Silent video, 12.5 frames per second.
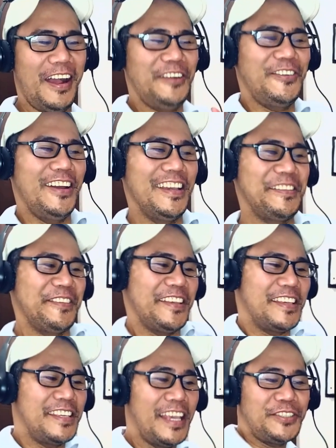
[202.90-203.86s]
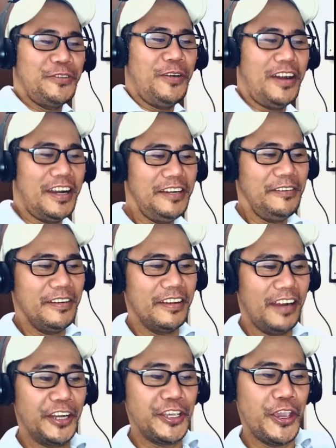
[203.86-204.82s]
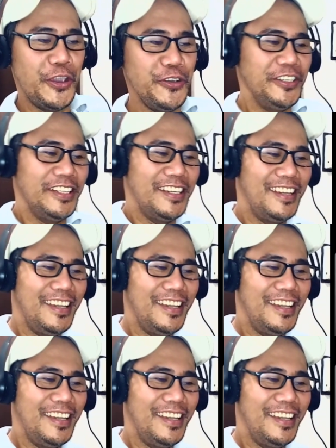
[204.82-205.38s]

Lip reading: All right. Yes, you are. Are you?